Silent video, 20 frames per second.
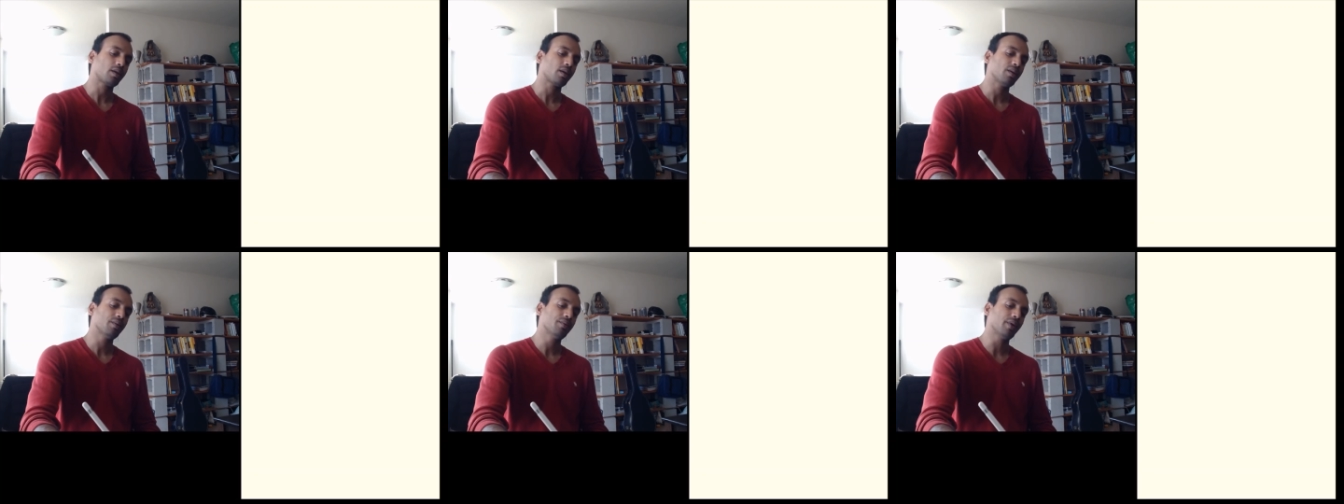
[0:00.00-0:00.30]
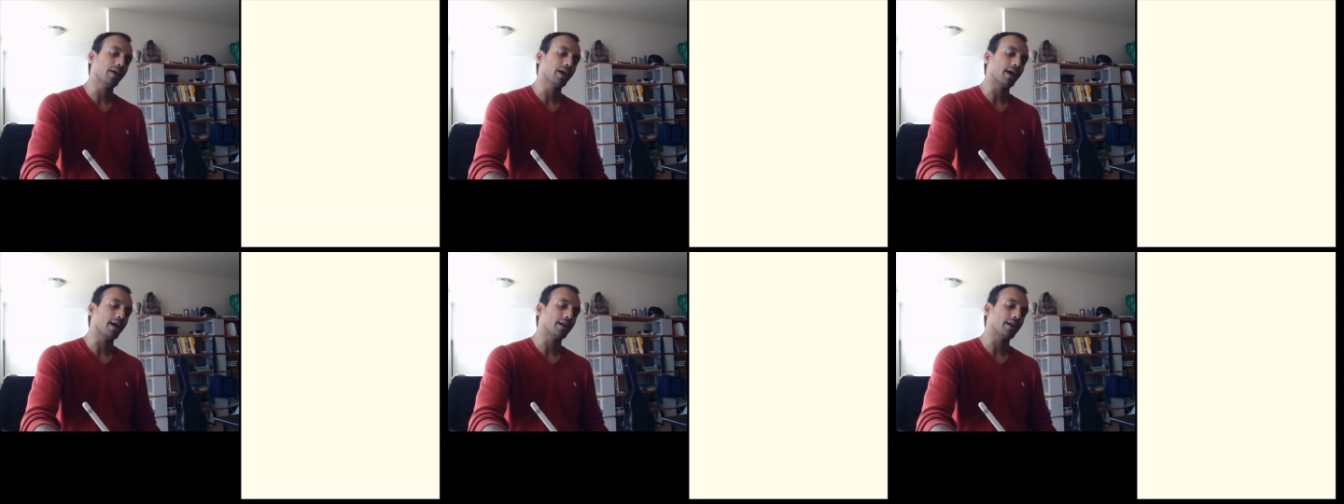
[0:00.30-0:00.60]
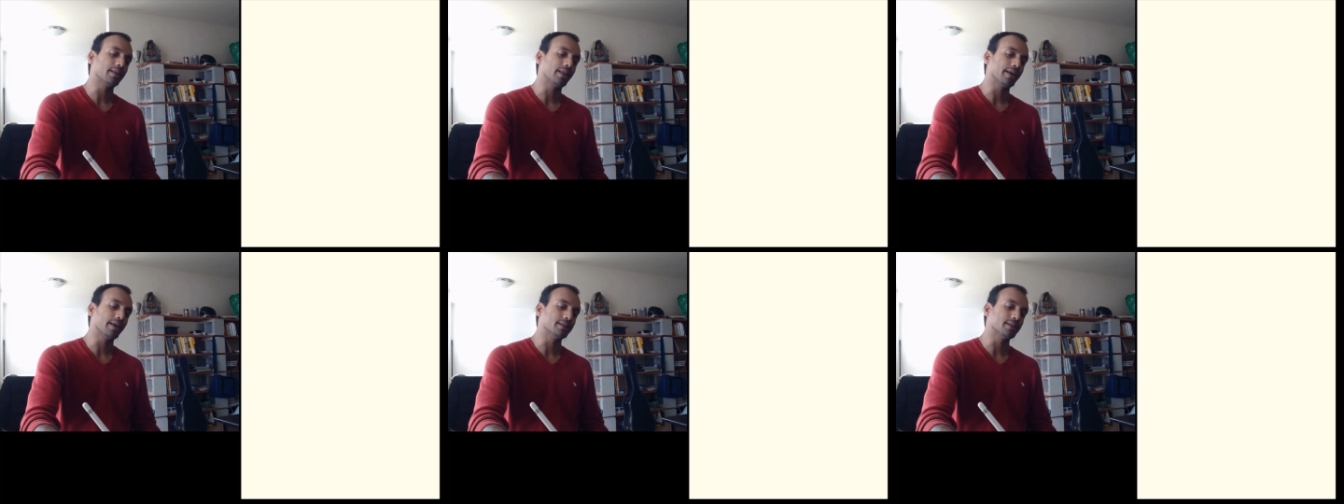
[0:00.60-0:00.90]
we
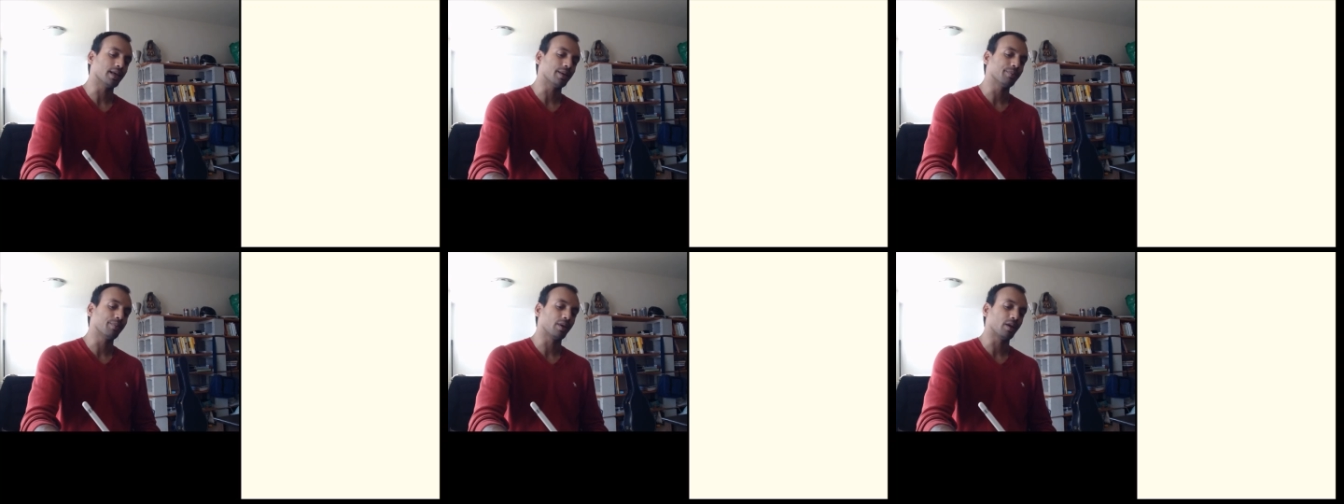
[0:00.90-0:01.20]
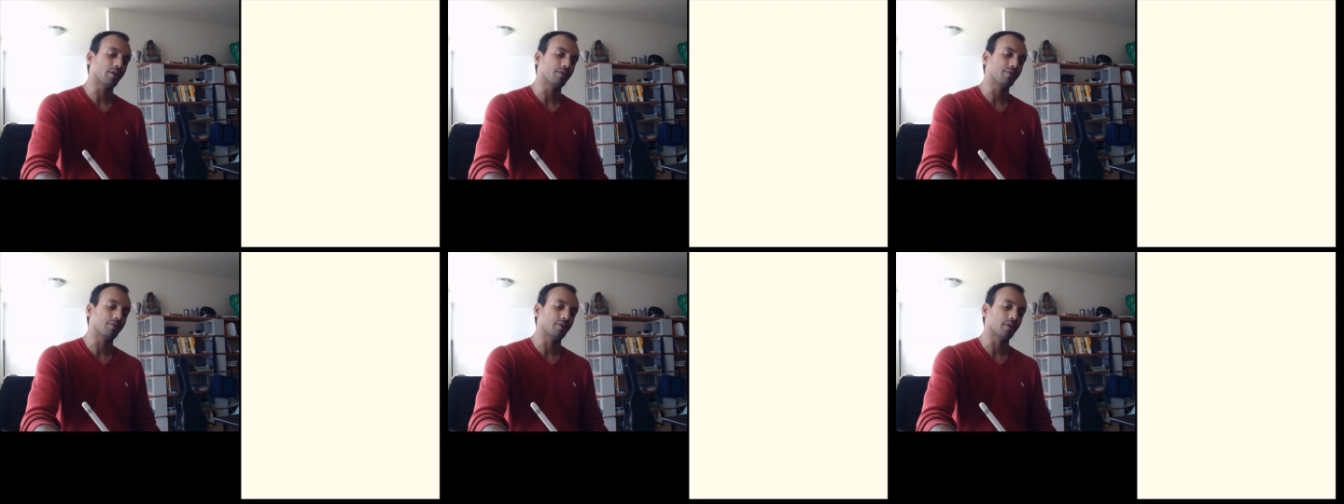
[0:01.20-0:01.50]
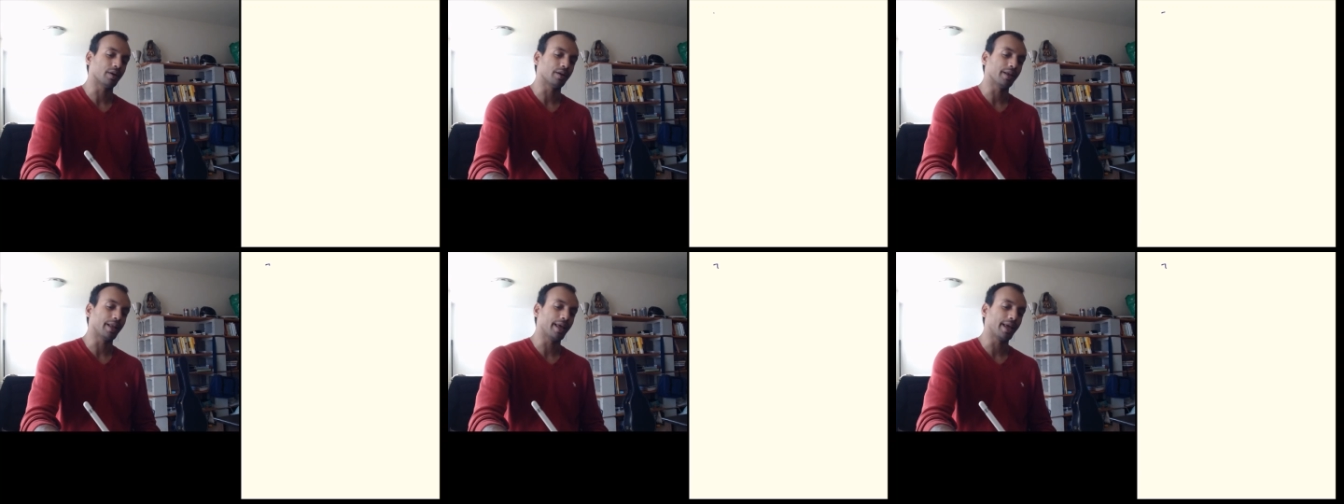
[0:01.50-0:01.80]
had the example of
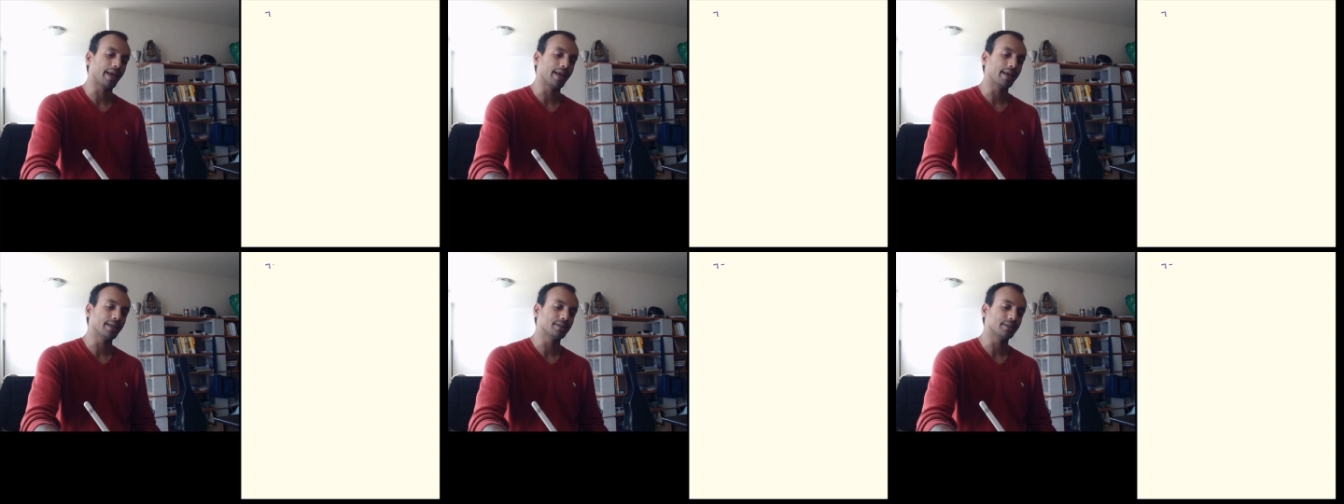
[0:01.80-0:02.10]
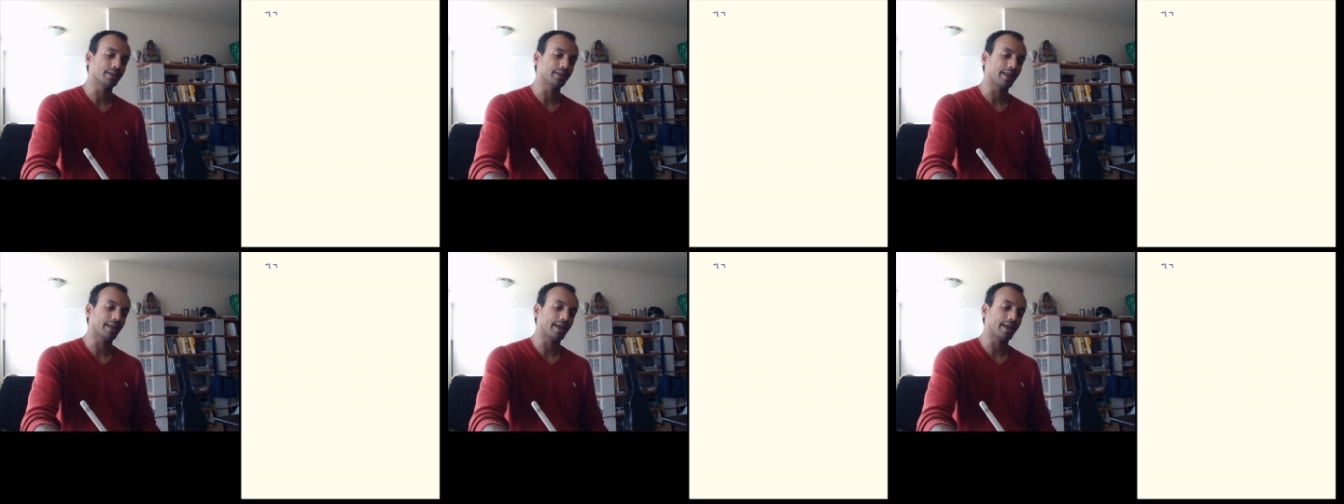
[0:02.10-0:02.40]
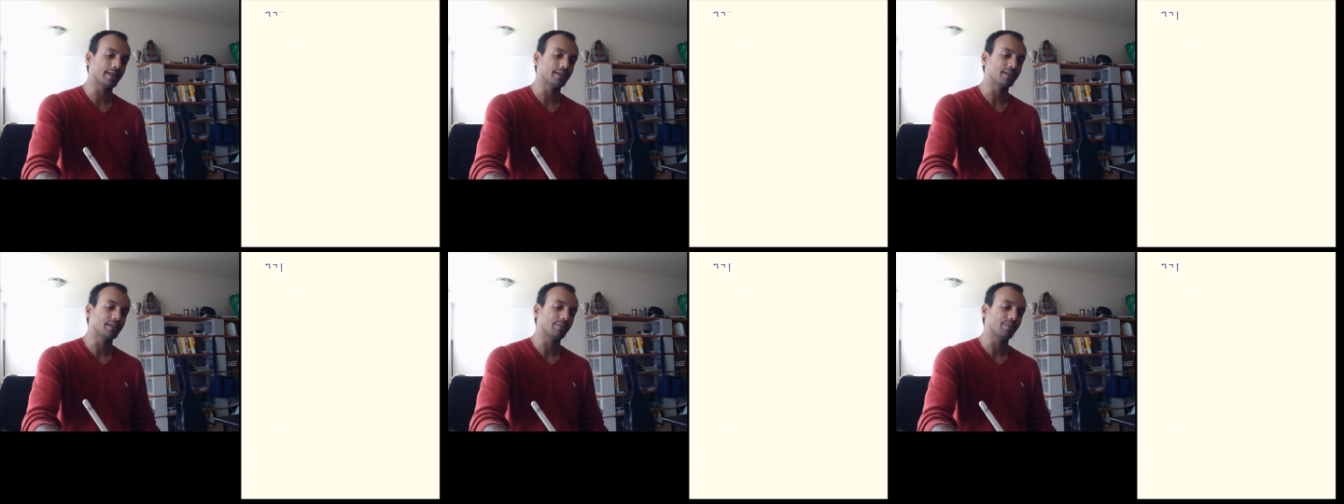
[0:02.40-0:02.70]
uh, negation
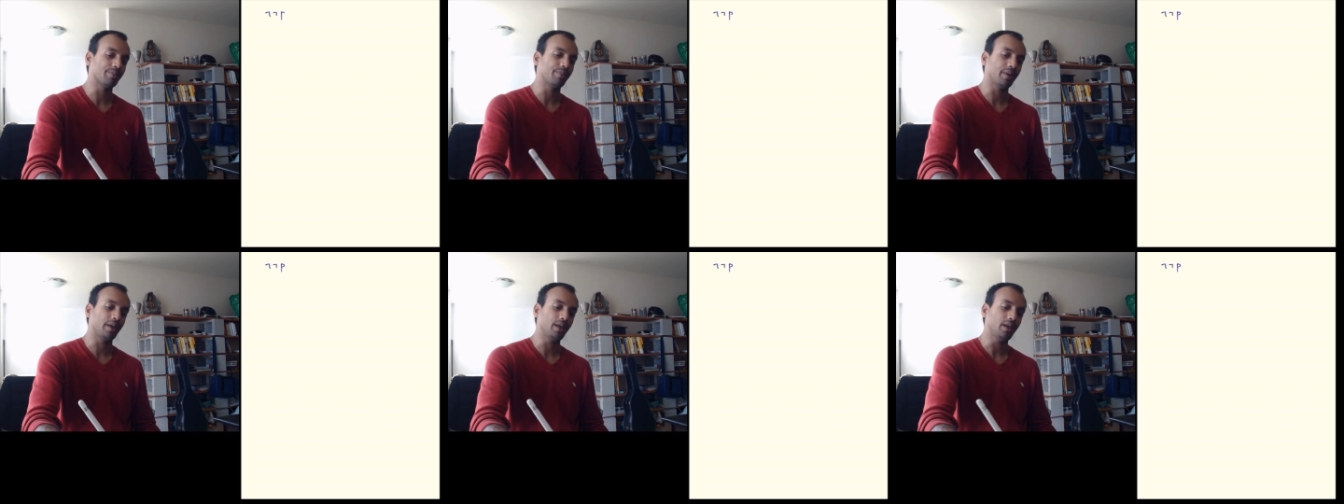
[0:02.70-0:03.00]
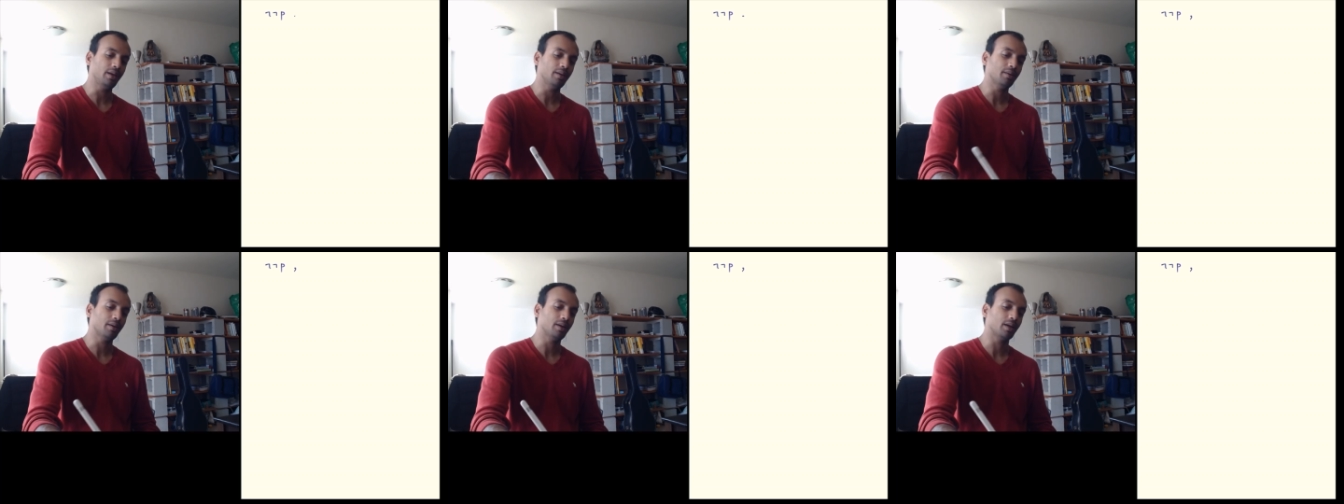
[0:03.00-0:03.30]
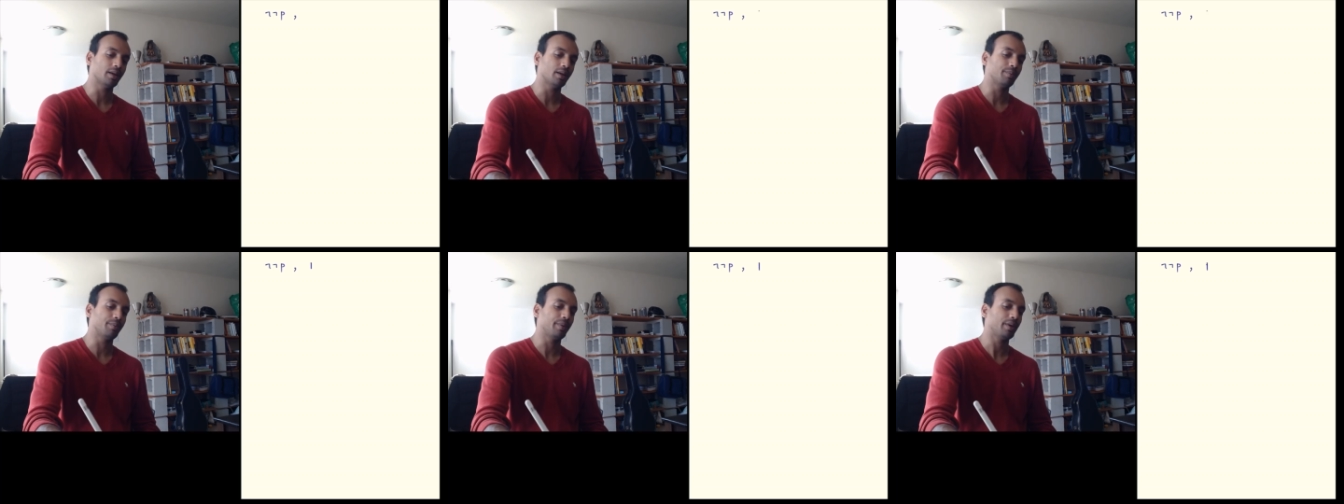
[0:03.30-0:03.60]
negation p
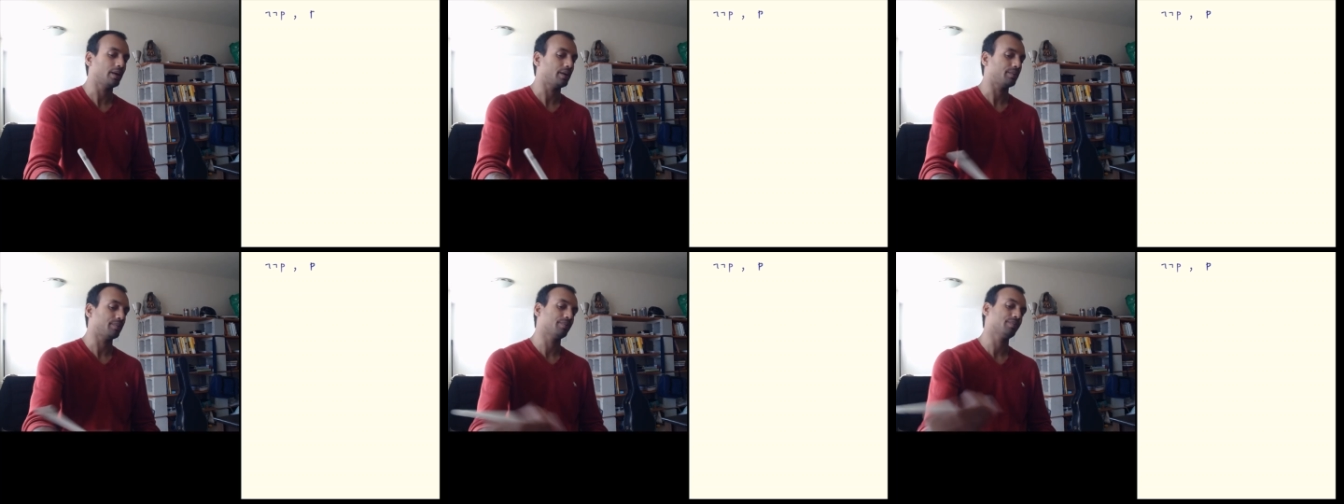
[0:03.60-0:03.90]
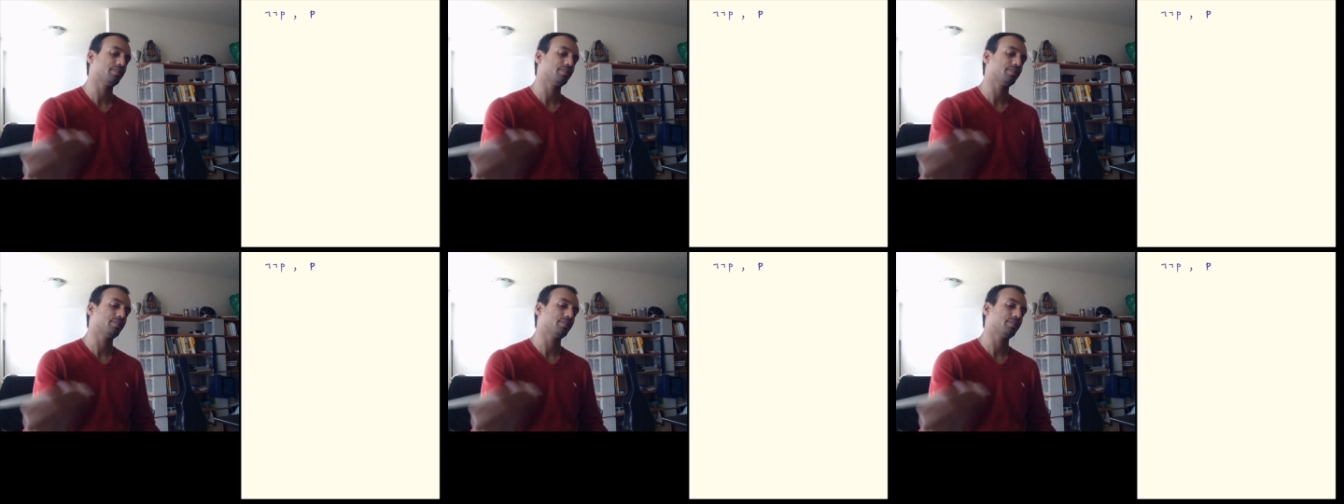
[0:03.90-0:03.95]
and p